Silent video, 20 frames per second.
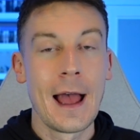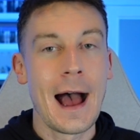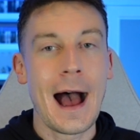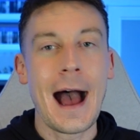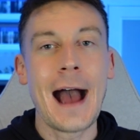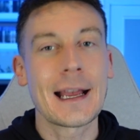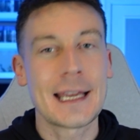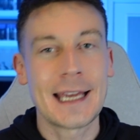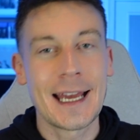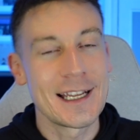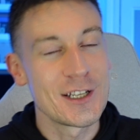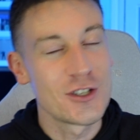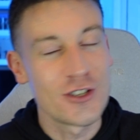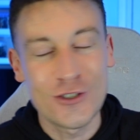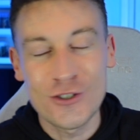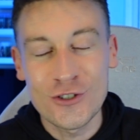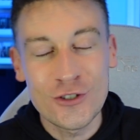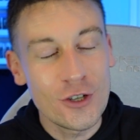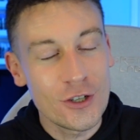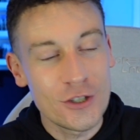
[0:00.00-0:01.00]
Ake's
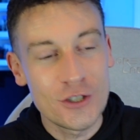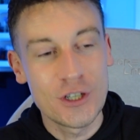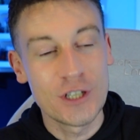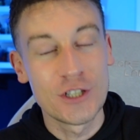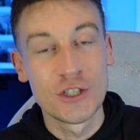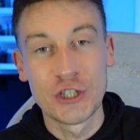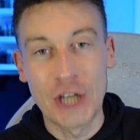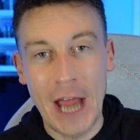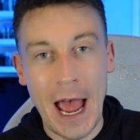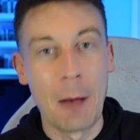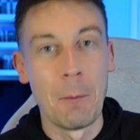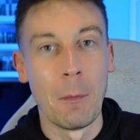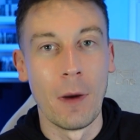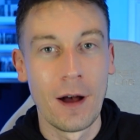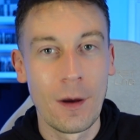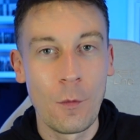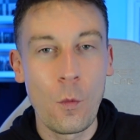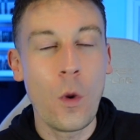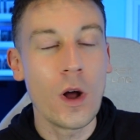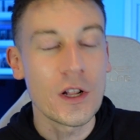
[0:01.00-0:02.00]
such a gem.
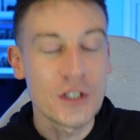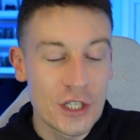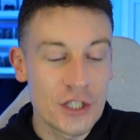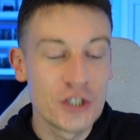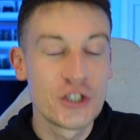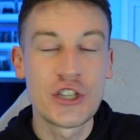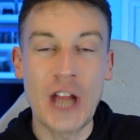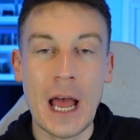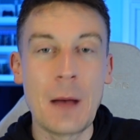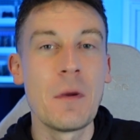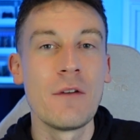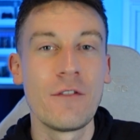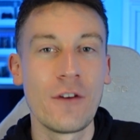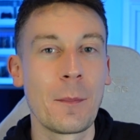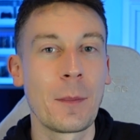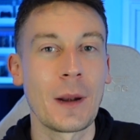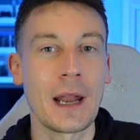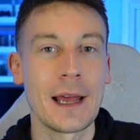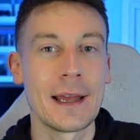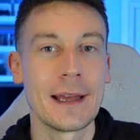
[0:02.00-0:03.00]
What a gem of a
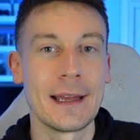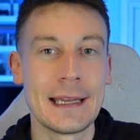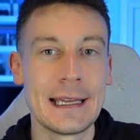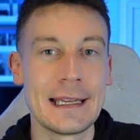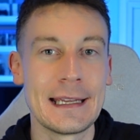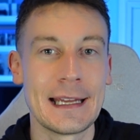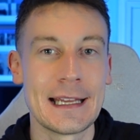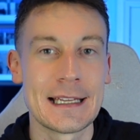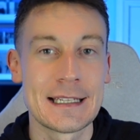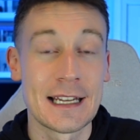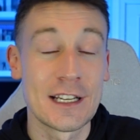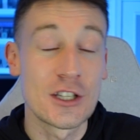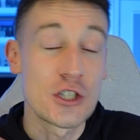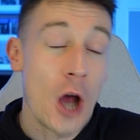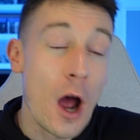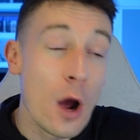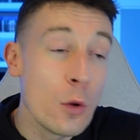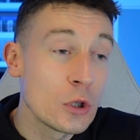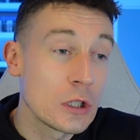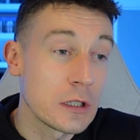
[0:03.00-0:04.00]
player he is, and
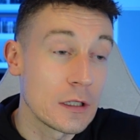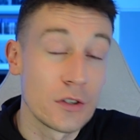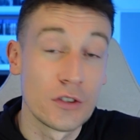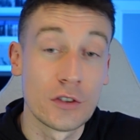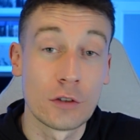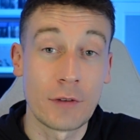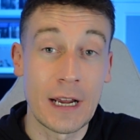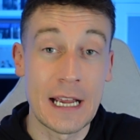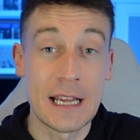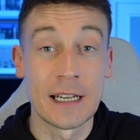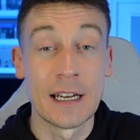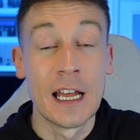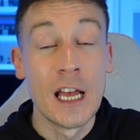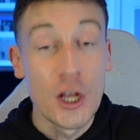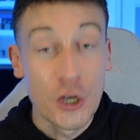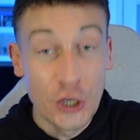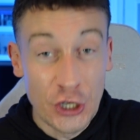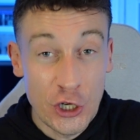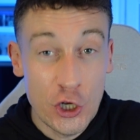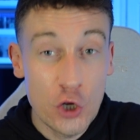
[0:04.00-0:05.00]
totally underrated.
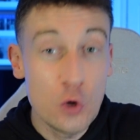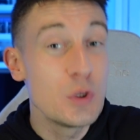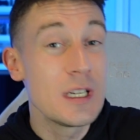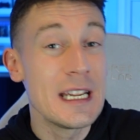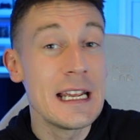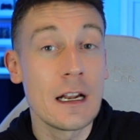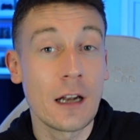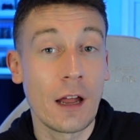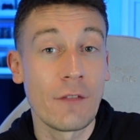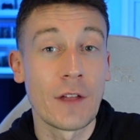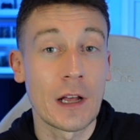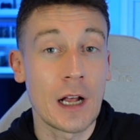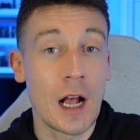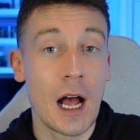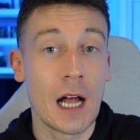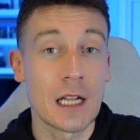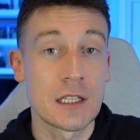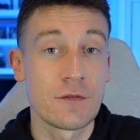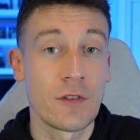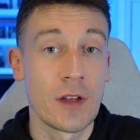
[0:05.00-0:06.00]
New deal on the
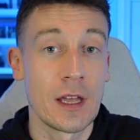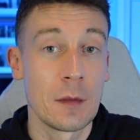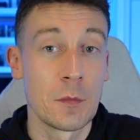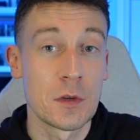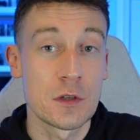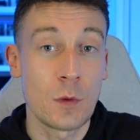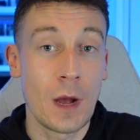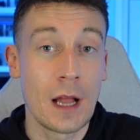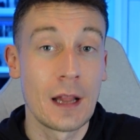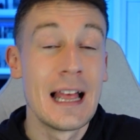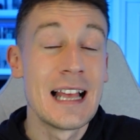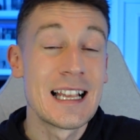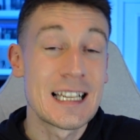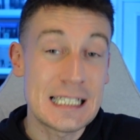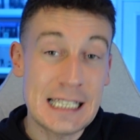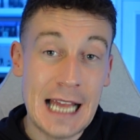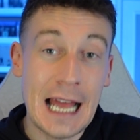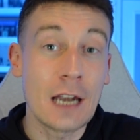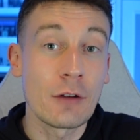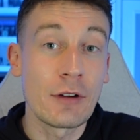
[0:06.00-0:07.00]
cards for him as well.
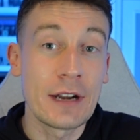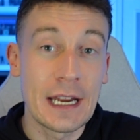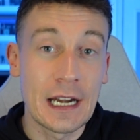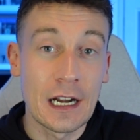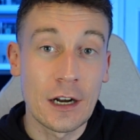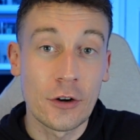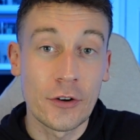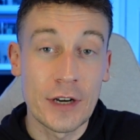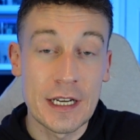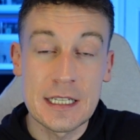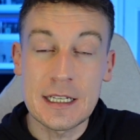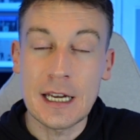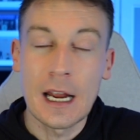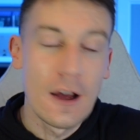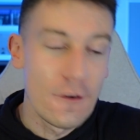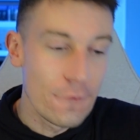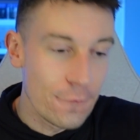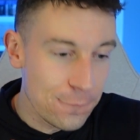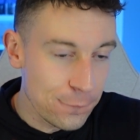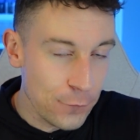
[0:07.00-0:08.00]
Salary increased,
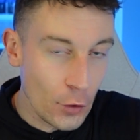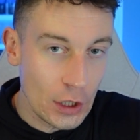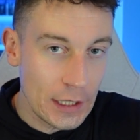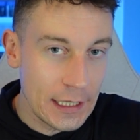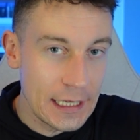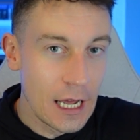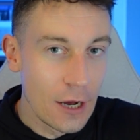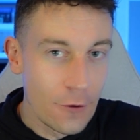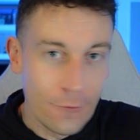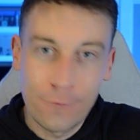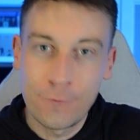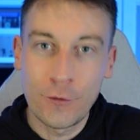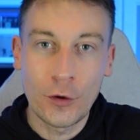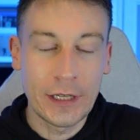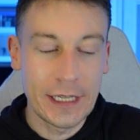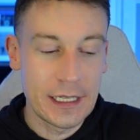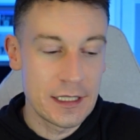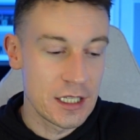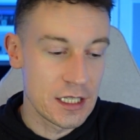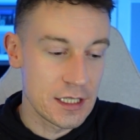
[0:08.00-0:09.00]

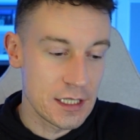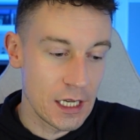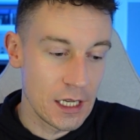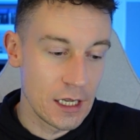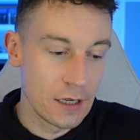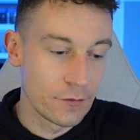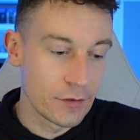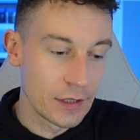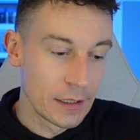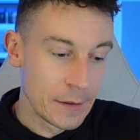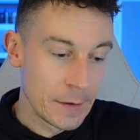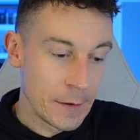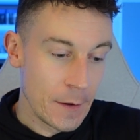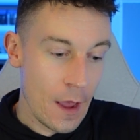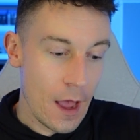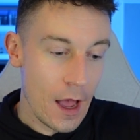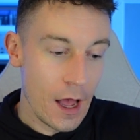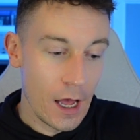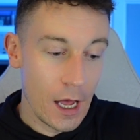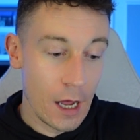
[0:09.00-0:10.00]
fully deserved.
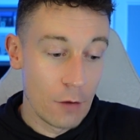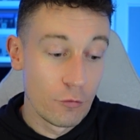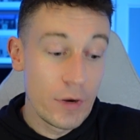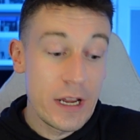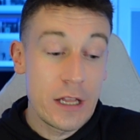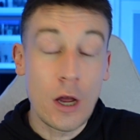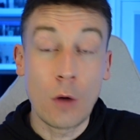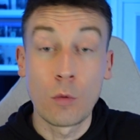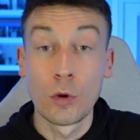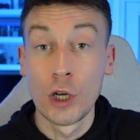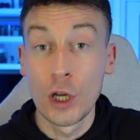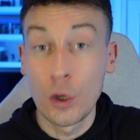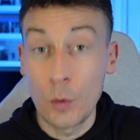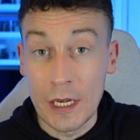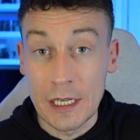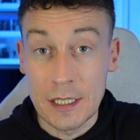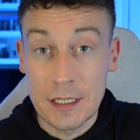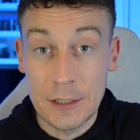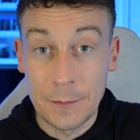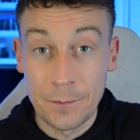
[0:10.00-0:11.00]
Rico
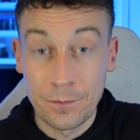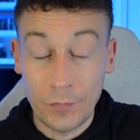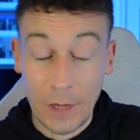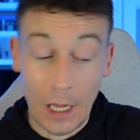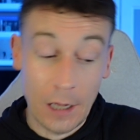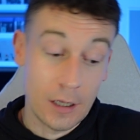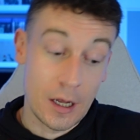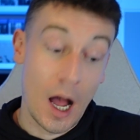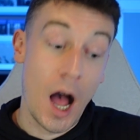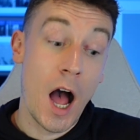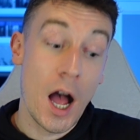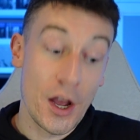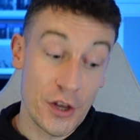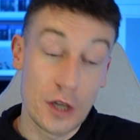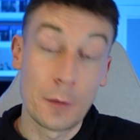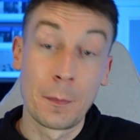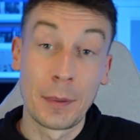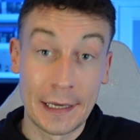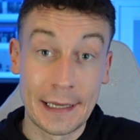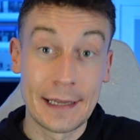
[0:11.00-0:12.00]
Lewis,
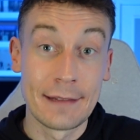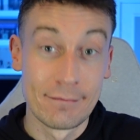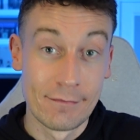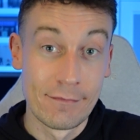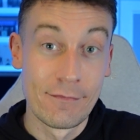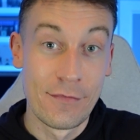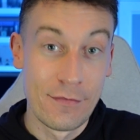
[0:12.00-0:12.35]
arguably